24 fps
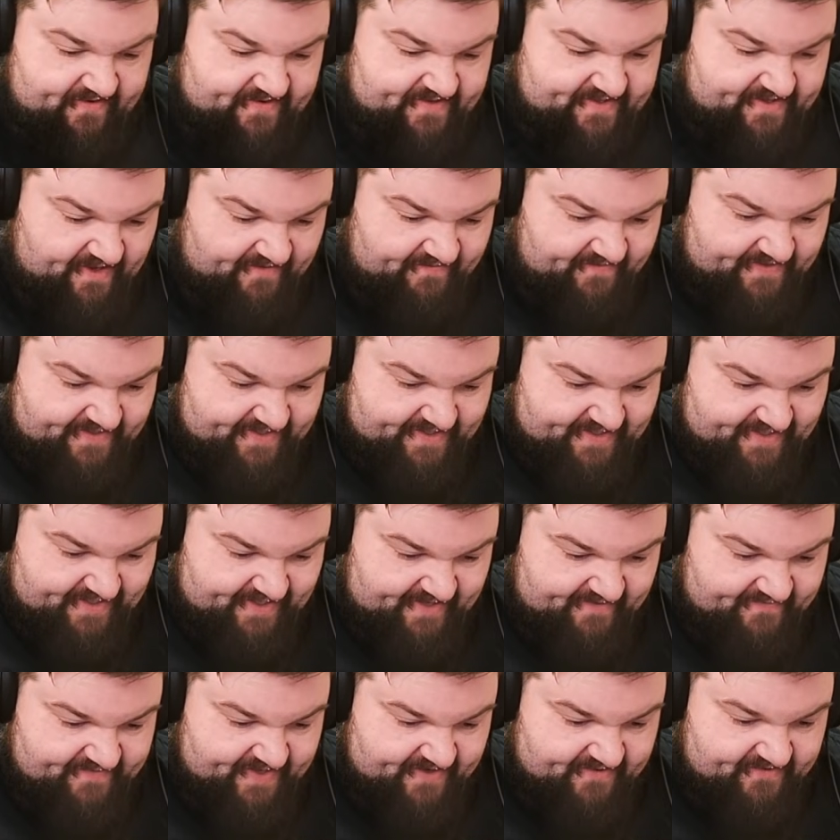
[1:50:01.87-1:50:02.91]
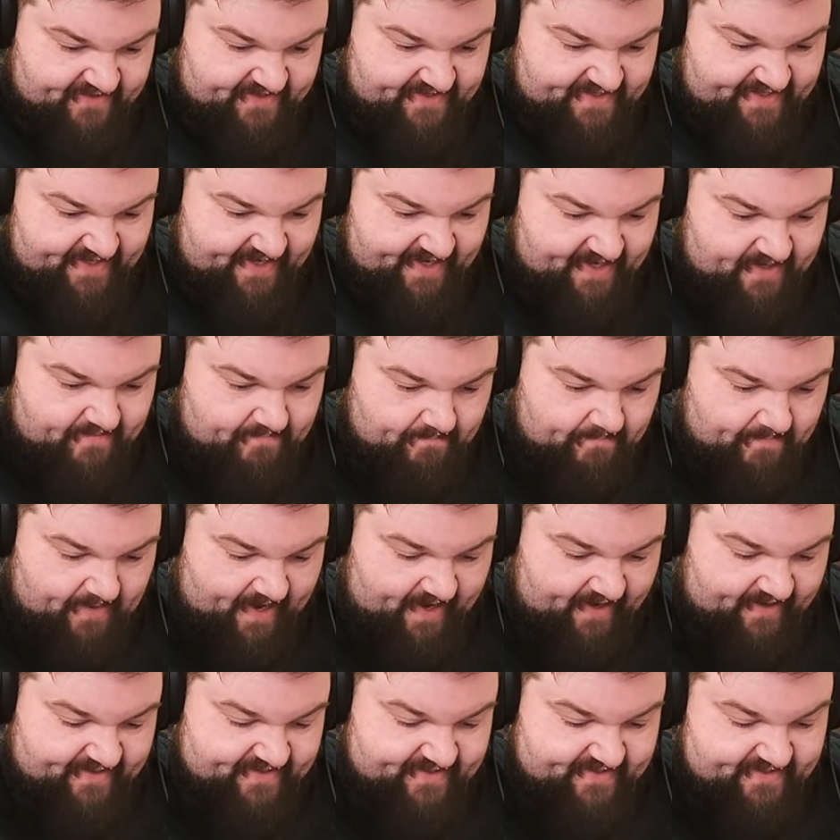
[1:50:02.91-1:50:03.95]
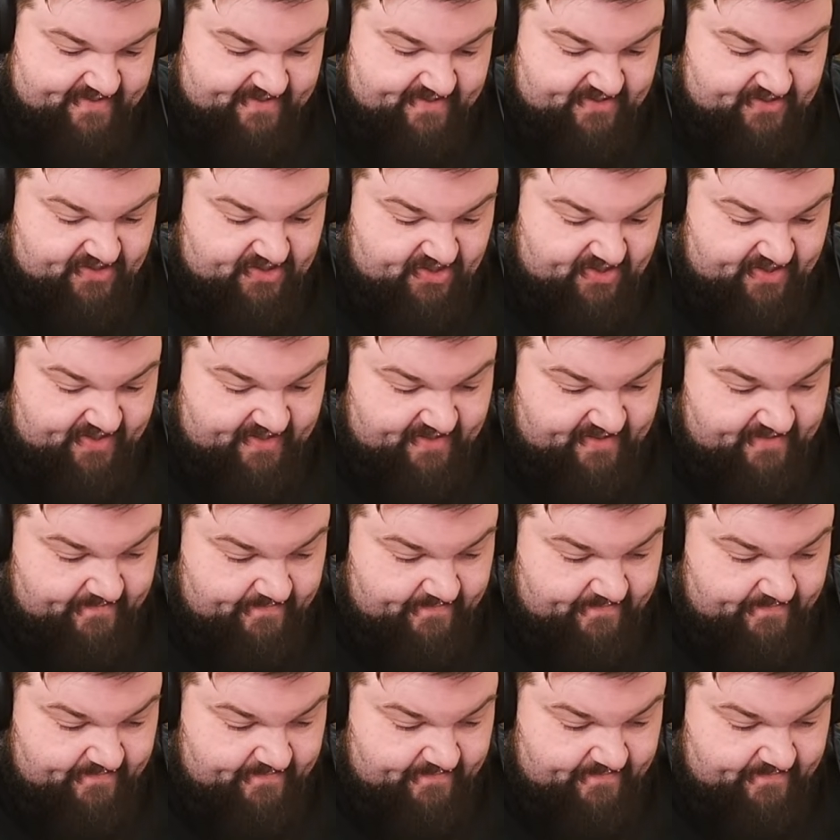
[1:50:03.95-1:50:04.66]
stuff in sleeves that are just sitting in boxes and shit.